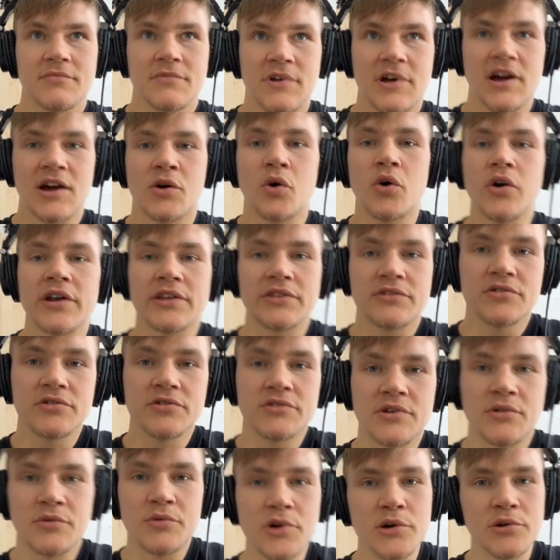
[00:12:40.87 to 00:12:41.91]
according to
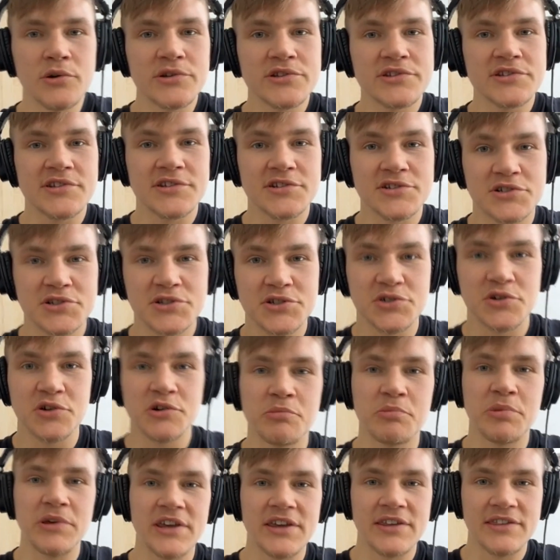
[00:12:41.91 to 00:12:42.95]
the rules should
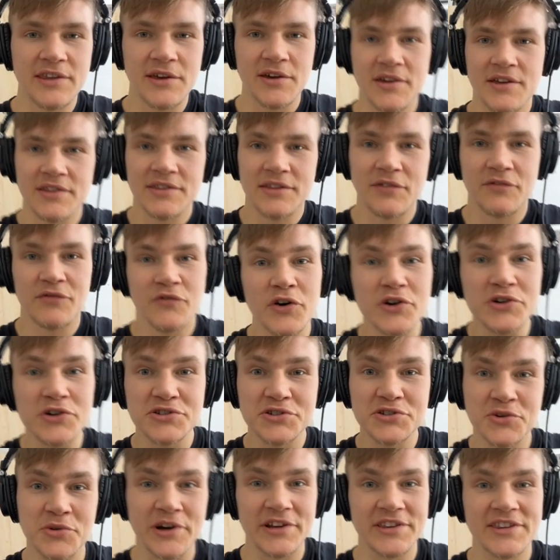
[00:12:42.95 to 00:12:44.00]
be the
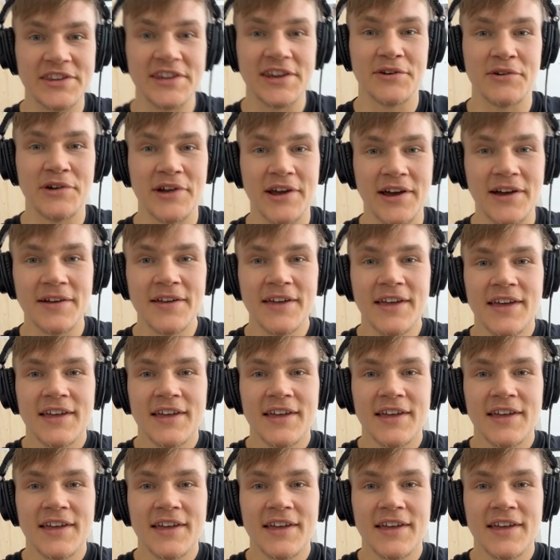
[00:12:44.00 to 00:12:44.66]
first criteria.